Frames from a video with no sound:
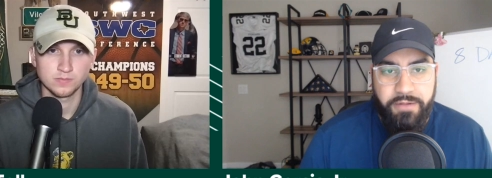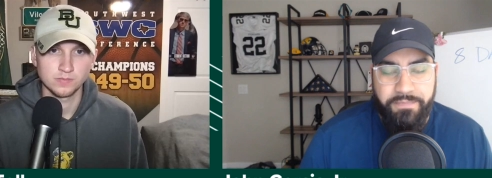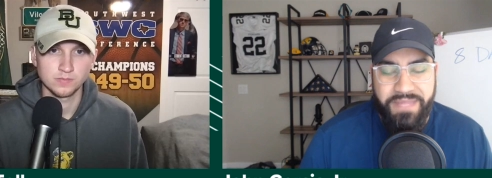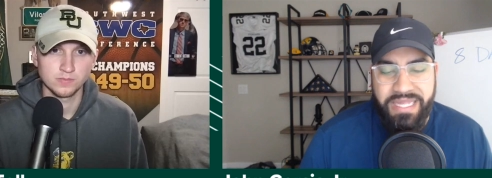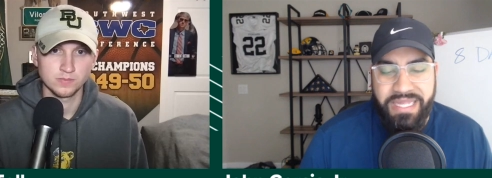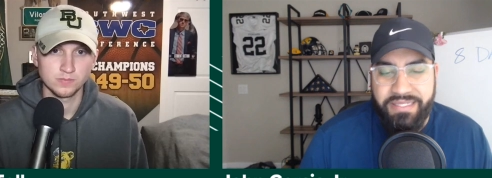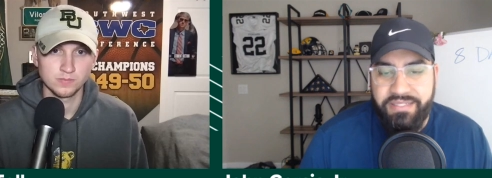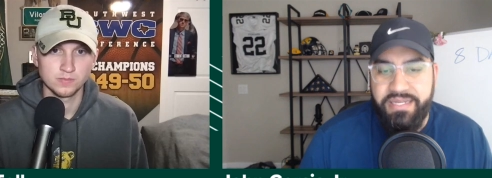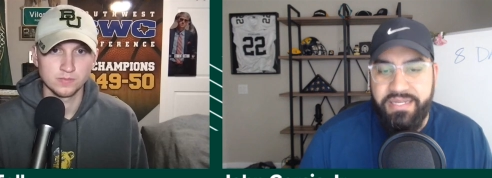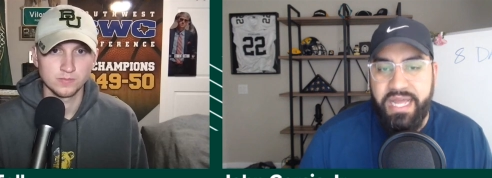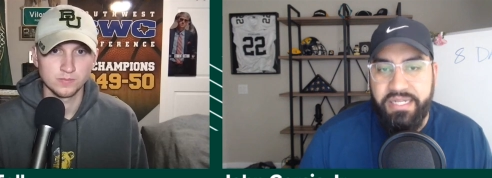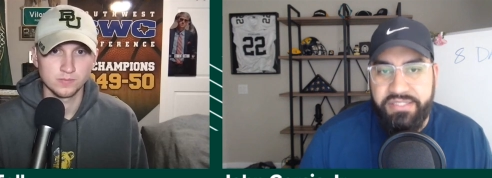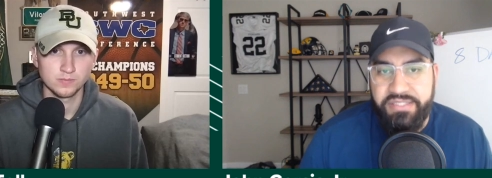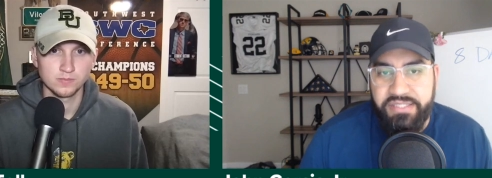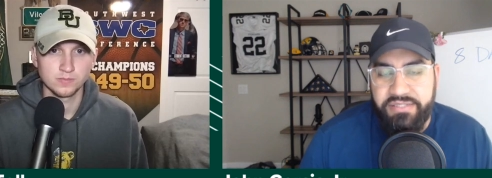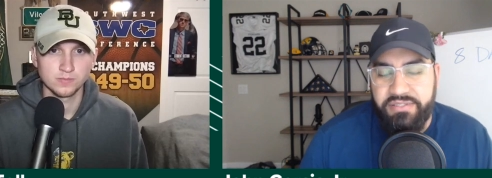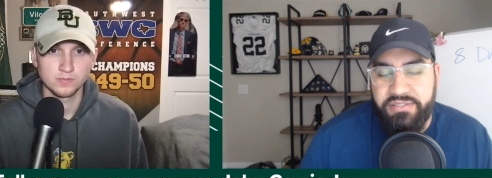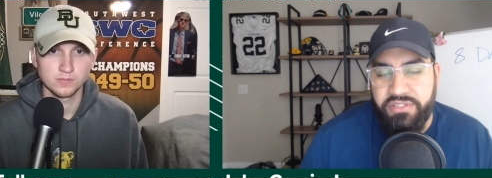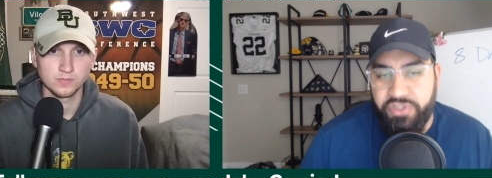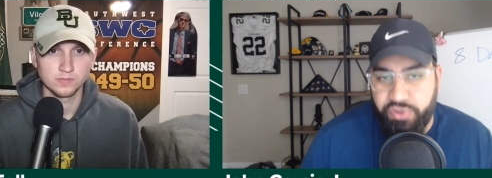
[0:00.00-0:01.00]
Speaker 1: It's not
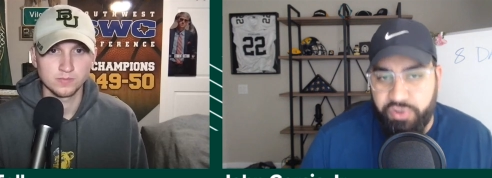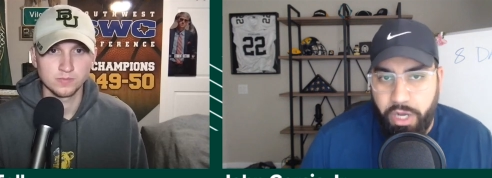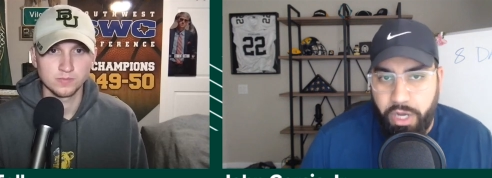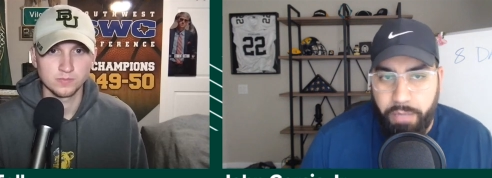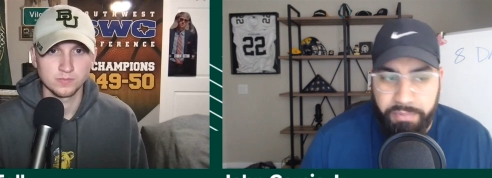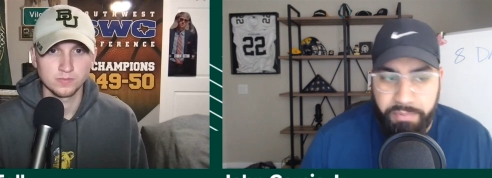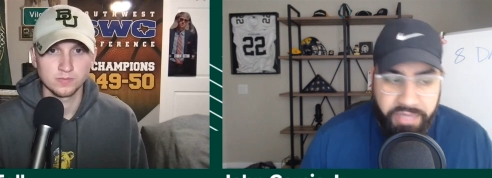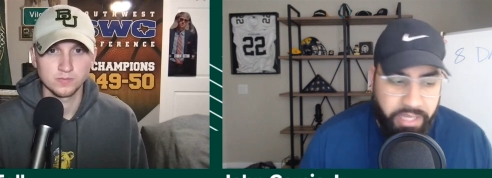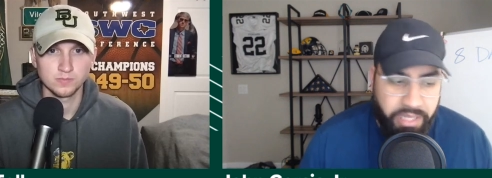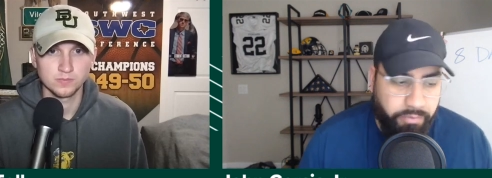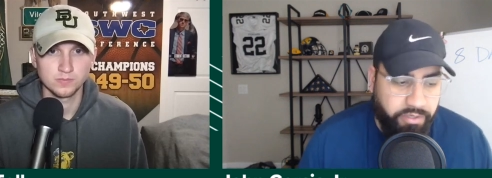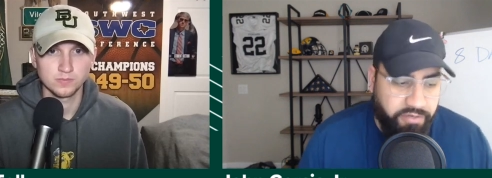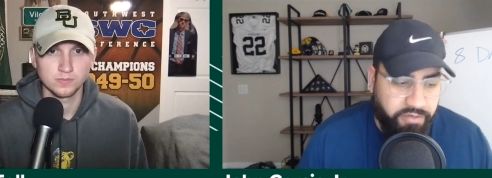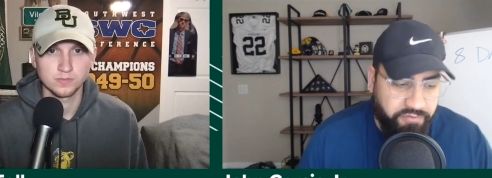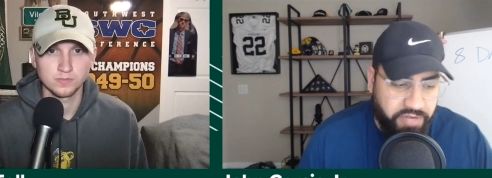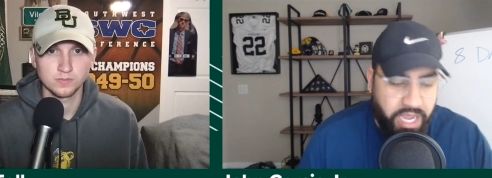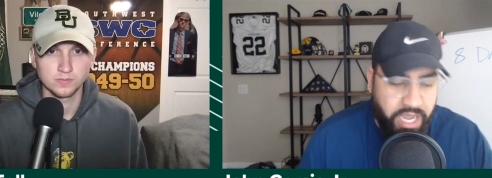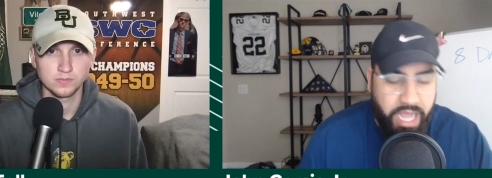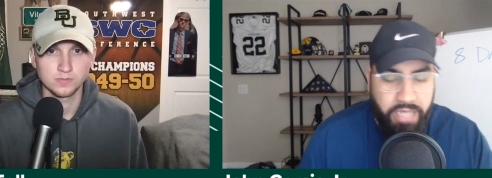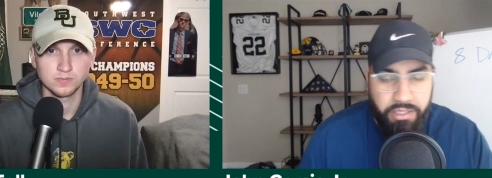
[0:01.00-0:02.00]
just a draw play when you've
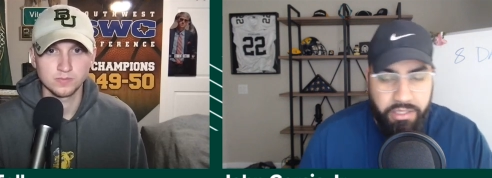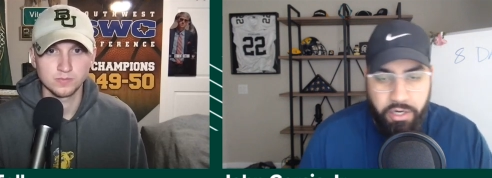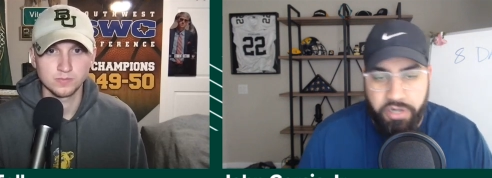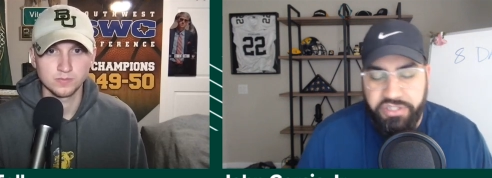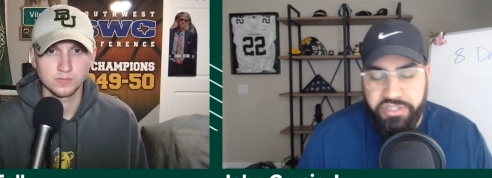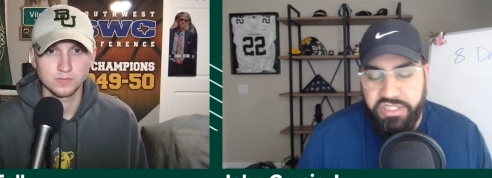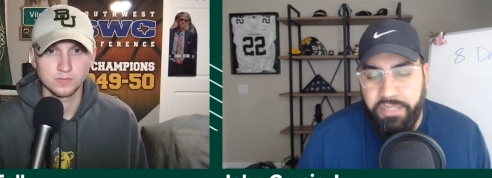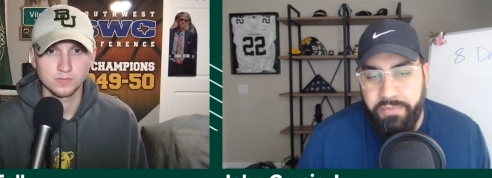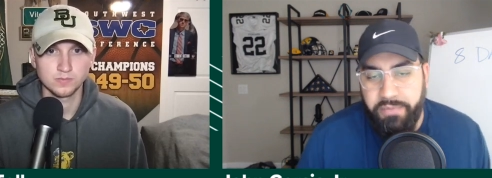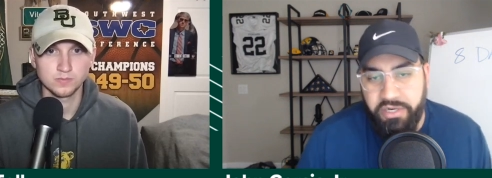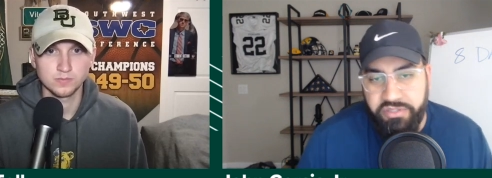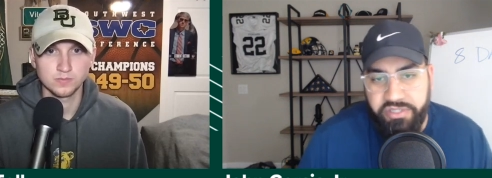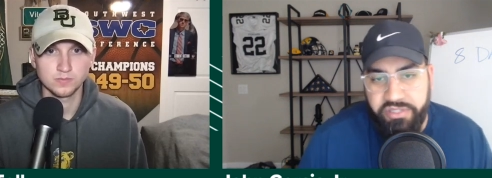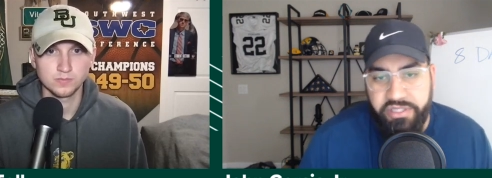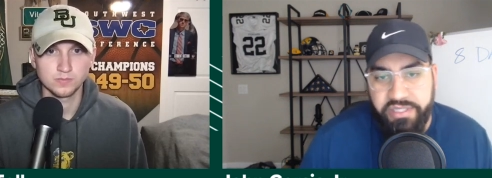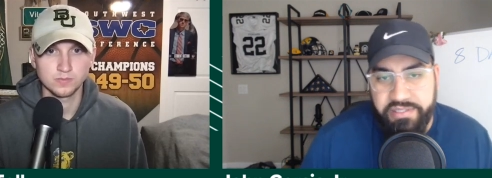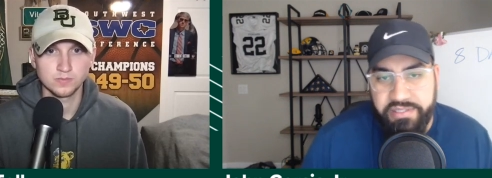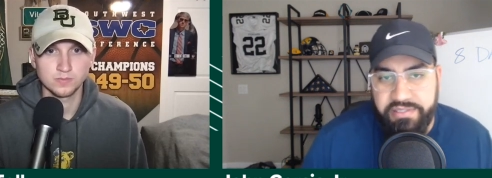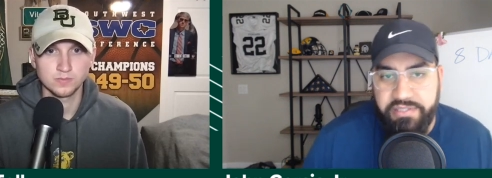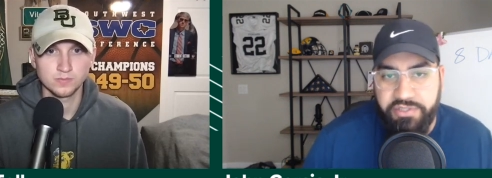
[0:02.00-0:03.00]
got RJ
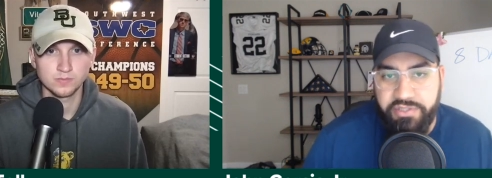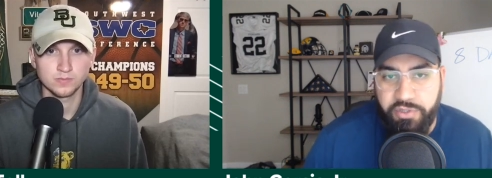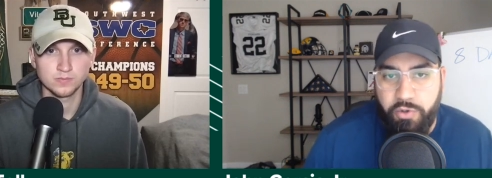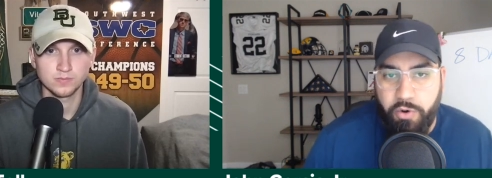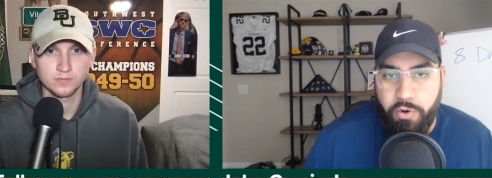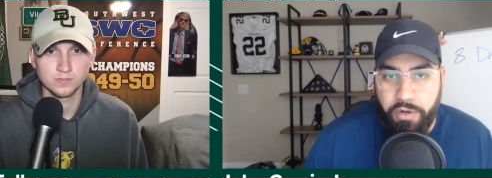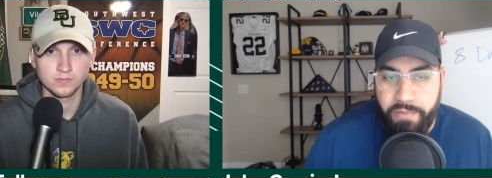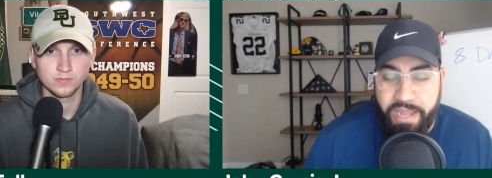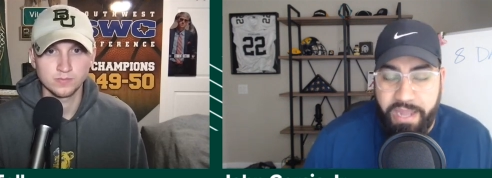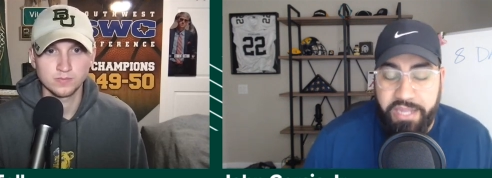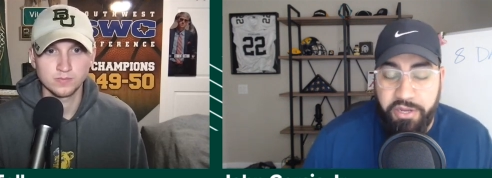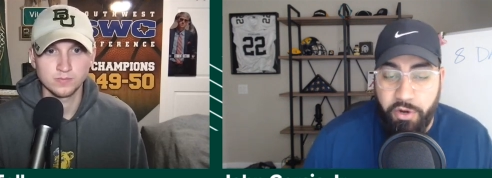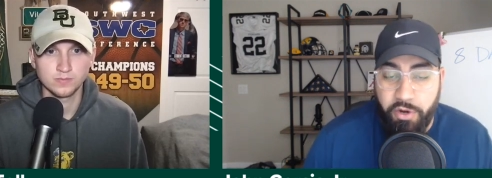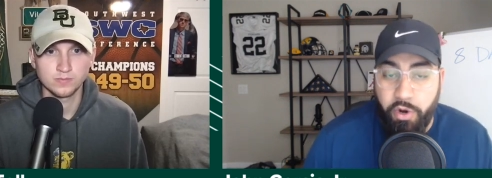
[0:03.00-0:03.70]
Martinez as your quarterback. You're